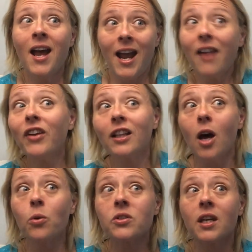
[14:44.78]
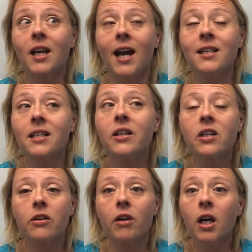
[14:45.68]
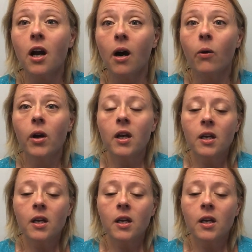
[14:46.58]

having lows like I did a year ago.